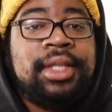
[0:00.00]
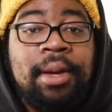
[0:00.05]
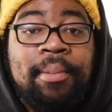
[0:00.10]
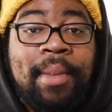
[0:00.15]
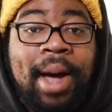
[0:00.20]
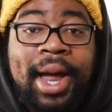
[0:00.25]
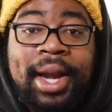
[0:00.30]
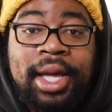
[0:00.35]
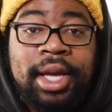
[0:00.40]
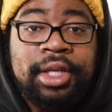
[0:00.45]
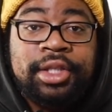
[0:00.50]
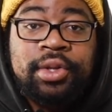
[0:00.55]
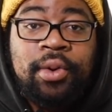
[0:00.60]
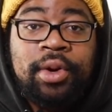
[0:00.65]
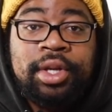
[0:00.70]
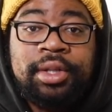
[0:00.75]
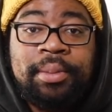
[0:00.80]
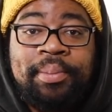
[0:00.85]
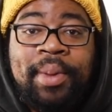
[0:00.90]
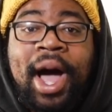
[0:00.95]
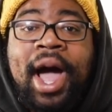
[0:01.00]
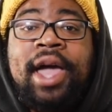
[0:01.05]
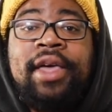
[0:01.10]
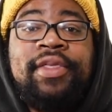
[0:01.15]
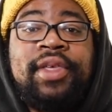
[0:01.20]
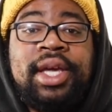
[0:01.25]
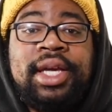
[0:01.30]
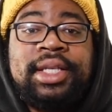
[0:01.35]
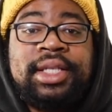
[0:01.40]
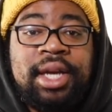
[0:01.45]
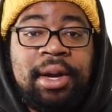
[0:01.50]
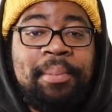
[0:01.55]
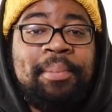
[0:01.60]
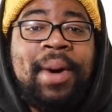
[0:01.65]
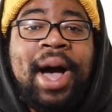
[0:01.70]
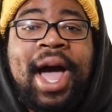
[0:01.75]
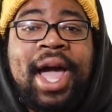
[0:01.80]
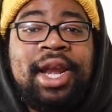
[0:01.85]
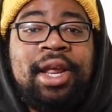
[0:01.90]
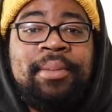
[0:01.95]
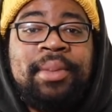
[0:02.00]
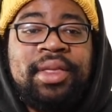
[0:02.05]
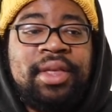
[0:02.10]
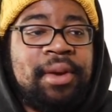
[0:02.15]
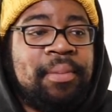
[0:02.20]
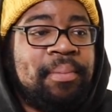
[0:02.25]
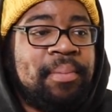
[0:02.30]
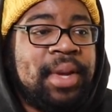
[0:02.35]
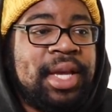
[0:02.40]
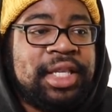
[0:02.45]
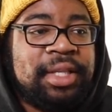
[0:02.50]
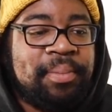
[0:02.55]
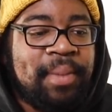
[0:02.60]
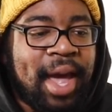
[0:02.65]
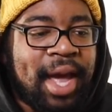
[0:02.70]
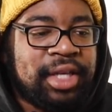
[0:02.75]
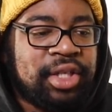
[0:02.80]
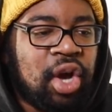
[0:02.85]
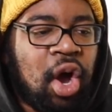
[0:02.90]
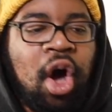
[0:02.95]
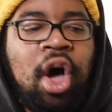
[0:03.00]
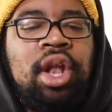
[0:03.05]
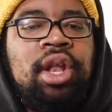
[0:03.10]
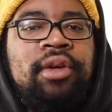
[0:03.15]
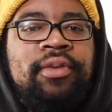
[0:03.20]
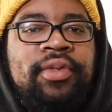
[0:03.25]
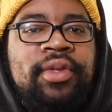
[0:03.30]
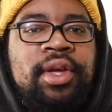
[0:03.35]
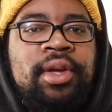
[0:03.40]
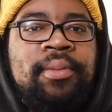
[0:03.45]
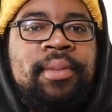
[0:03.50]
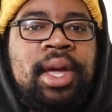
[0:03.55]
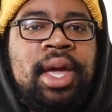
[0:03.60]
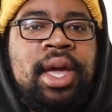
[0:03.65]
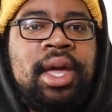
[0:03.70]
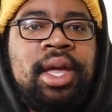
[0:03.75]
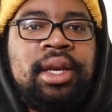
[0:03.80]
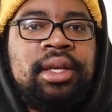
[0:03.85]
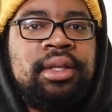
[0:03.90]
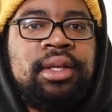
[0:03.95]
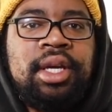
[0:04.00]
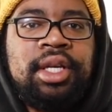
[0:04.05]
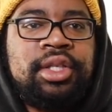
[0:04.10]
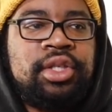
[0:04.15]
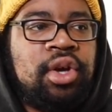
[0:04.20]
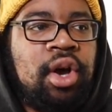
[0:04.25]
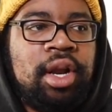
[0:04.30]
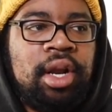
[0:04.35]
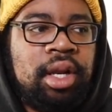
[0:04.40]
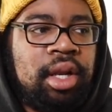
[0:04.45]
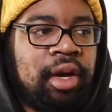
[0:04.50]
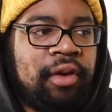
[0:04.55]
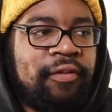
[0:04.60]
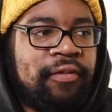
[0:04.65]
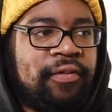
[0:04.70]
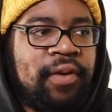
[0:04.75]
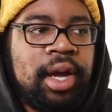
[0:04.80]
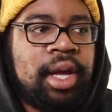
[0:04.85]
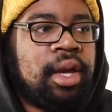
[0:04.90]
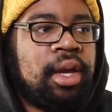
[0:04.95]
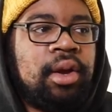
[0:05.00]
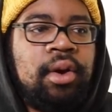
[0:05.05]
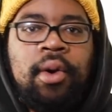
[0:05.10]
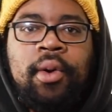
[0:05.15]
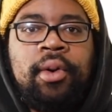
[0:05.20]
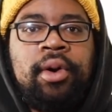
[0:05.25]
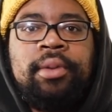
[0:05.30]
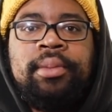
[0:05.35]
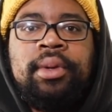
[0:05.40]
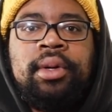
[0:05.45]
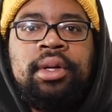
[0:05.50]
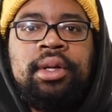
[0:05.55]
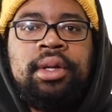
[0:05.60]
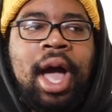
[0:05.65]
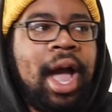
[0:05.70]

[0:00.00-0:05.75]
Somebody is going to buy these, combine them, and then mismatch all of them, and it's gonna look fucking horrible.